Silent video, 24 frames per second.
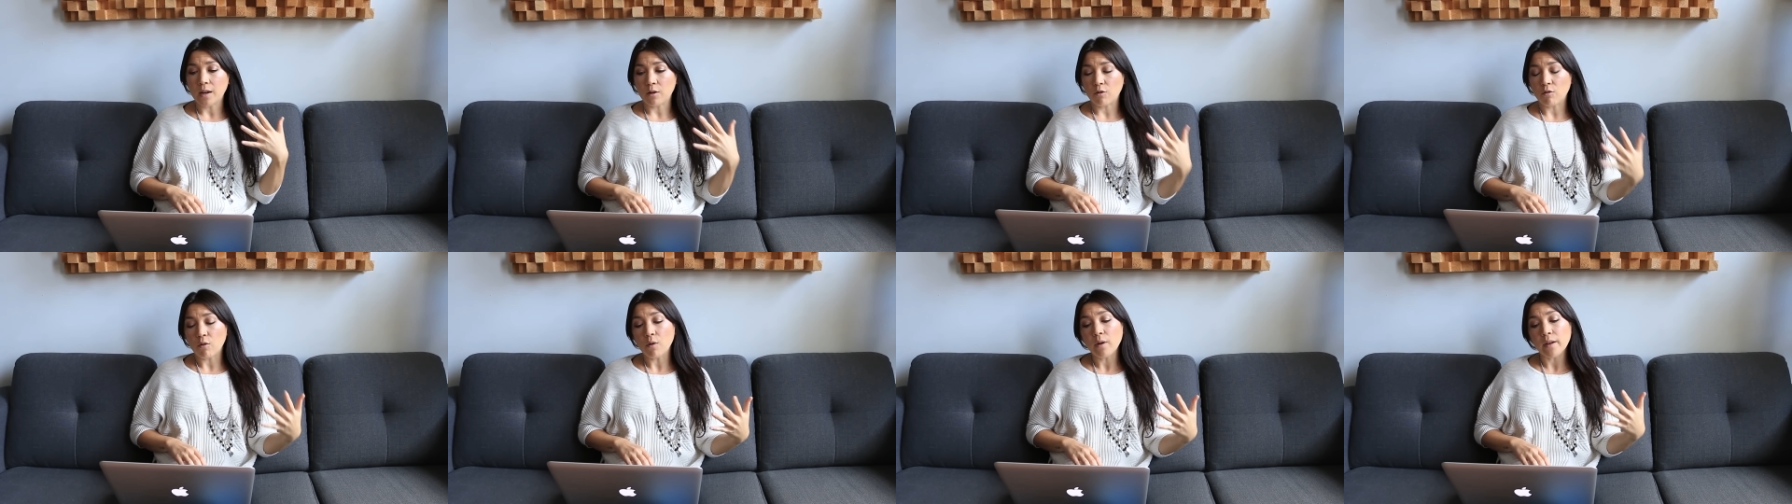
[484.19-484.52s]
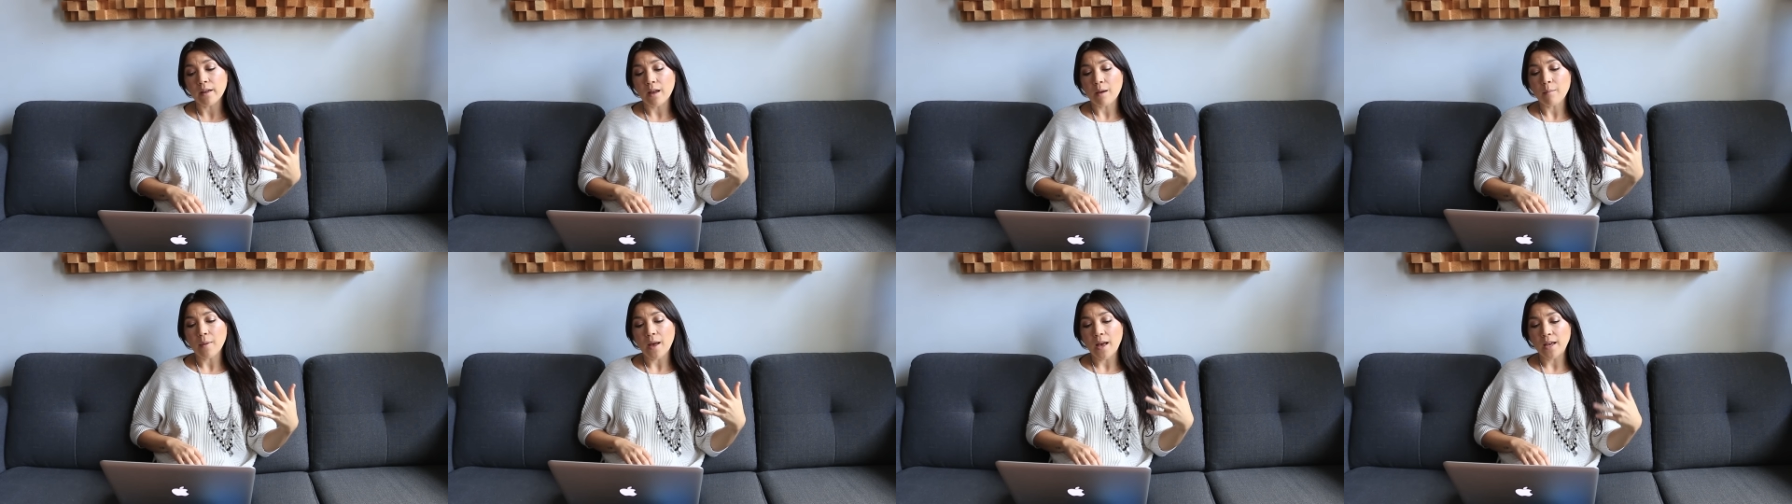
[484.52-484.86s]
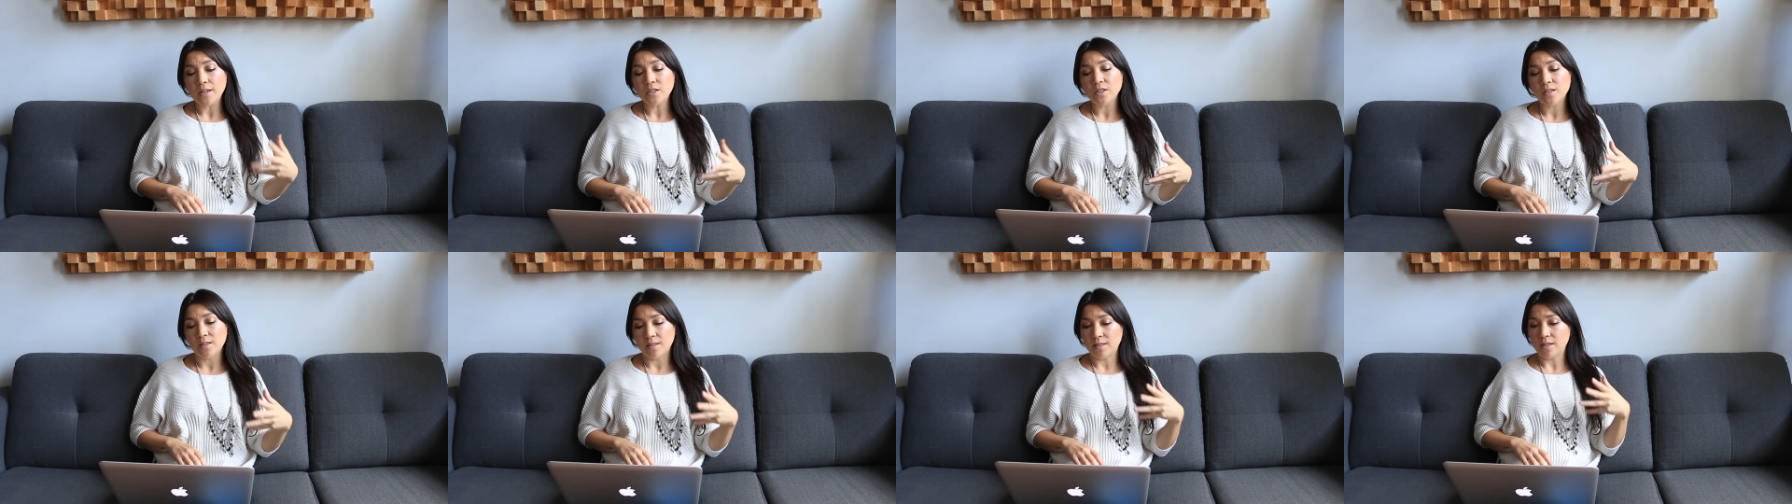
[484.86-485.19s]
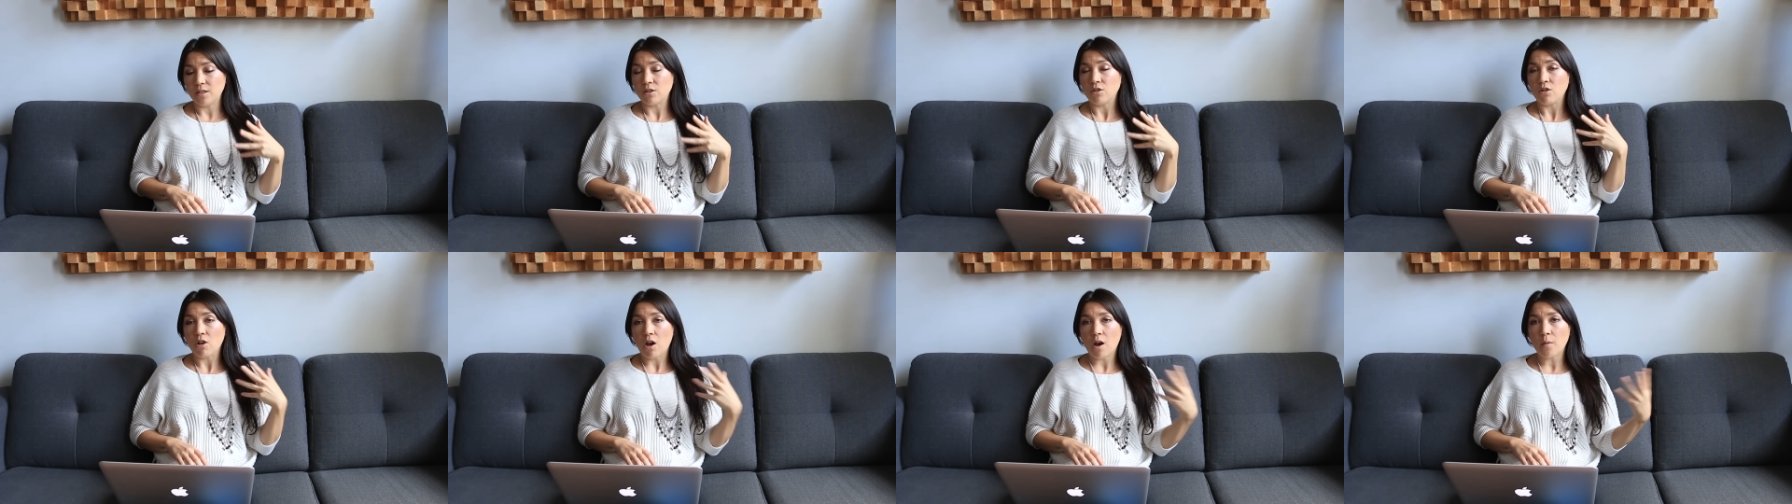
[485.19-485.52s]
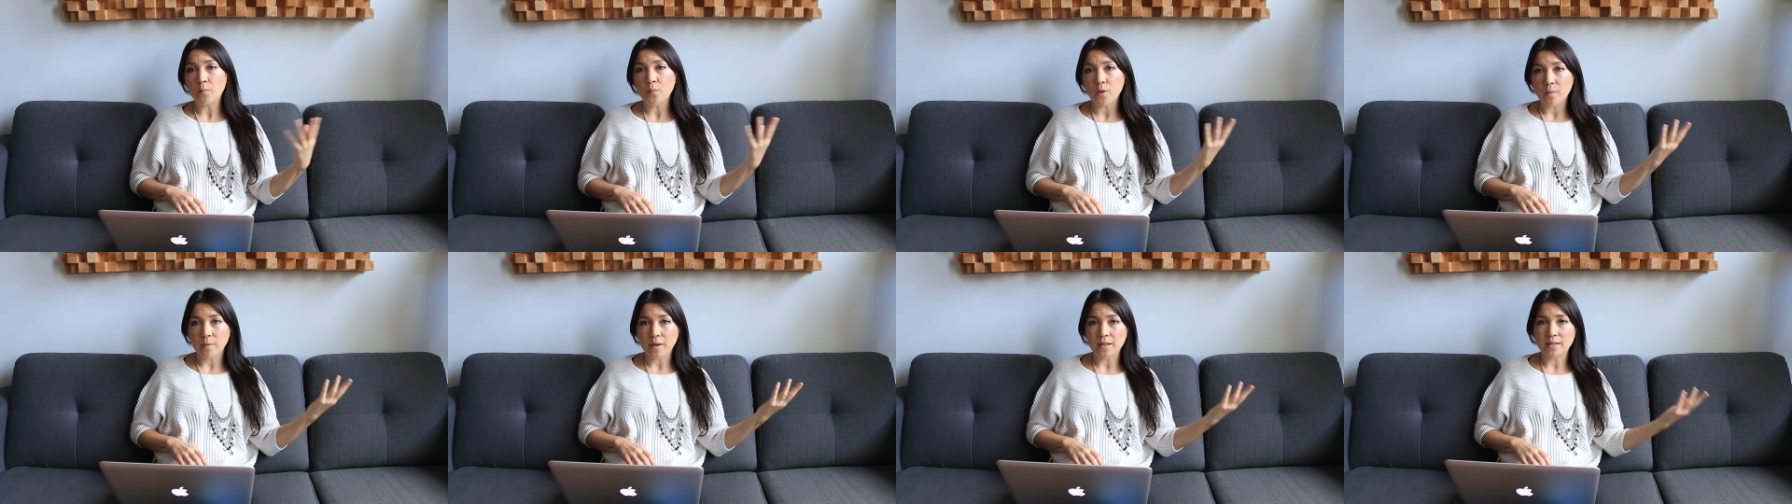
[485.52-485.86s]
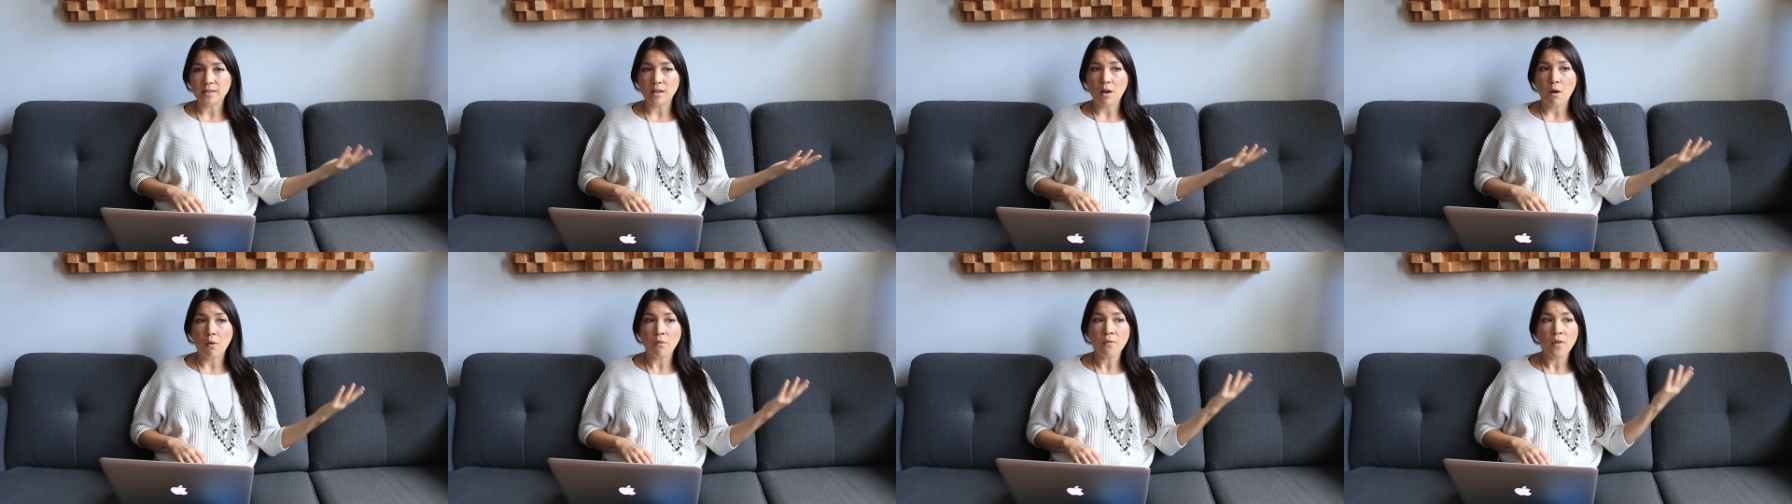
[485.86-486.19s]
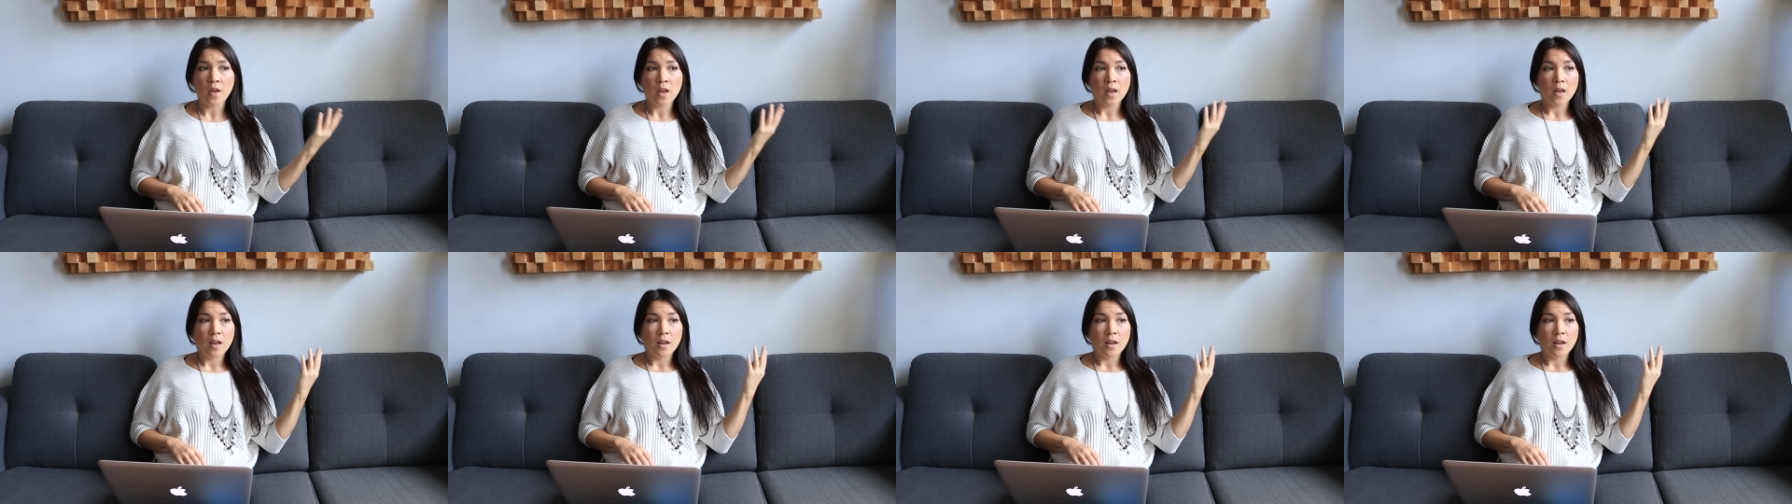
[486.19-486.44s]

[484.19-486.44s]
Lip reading: And growing up, I just did not put myself